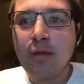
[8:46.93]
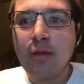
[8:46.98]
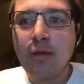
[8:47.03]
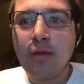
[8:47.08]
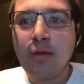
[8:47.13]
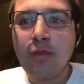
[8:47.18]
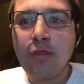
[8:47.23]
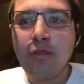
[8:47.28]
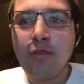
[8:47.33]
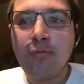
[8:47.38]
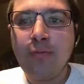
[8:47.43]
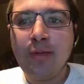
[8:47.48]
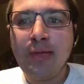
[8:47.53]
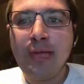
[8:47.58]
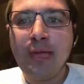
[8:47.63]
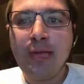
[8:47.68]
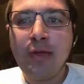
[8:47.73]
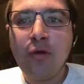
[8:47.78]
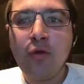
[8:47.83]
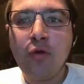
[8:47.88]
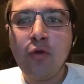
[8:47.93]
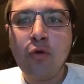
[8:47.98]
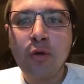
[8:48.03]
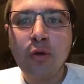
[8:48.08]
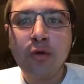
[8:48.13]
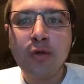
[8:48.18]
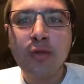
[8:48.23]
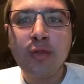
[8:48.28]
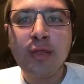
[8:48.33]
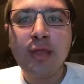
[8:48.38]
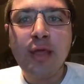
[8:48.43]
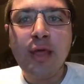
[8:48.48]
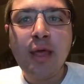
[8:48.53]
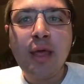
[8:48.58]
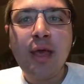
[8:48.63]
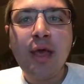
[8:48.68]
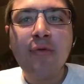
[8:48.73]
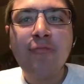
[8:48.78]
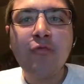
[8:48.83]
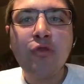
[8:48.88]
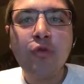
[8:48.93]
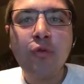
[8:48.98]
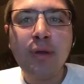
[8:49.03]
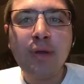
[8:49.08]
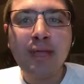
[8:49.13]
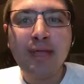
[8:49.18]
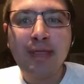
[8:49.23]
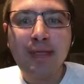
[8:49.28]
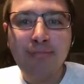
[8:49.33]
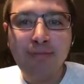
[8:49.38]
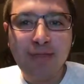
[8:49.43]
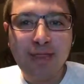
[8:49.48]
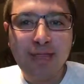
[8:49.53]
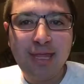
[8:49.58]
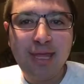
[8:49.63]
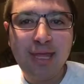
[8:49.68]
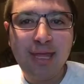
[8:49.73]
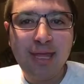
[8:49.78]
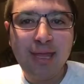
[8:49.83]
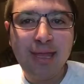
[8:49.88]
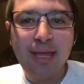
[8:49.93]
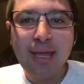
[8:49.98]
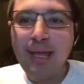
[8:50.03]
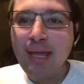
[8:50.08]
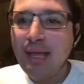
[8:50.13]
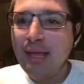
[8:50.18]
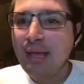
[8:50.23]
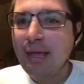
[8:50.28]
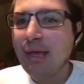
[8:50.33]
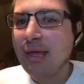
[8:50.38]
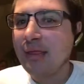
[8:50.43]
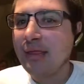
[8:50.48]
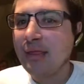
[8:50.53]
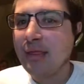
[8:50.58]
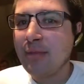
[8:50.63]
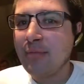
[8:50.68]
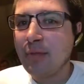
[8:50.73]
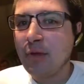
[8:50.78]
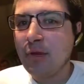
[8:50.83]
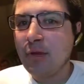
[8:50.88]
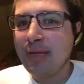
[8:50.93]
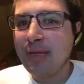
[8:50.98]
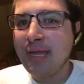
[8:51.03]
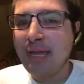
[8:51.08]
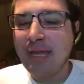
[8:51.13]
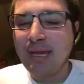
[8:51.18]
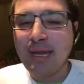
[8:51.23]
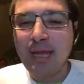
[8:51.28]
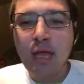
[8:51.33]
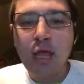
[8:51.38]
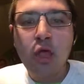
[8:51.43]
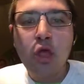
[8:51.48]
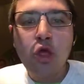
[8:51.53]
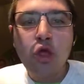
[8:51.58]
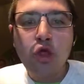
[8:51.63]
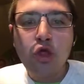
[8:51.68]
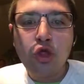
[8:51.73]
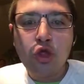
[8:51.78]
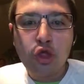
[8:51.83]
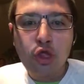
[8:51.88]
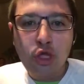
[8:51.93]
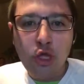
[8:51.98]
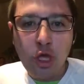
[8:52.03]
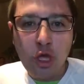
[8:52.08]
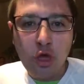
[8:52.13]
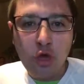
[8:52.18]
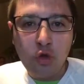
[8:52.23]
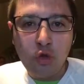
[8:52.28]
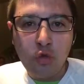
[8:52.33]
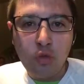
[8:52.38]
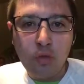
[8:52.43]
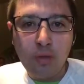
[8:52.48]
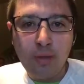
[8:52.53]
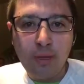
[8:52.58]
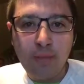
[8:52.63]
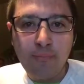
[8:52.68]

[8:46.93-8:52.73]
three quarters of 2017, customer data showed.